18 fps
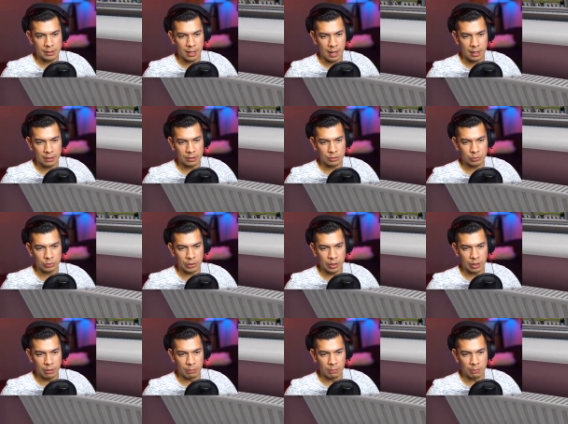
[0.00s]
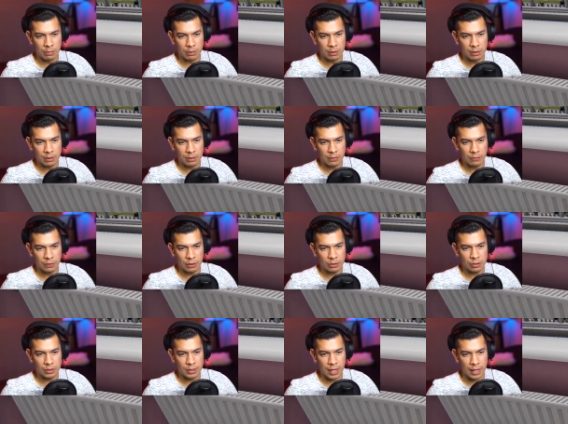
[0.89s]
daughter's room,
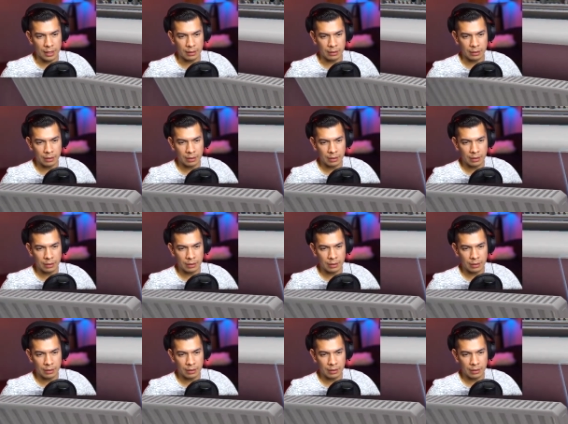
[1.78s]
future daughter.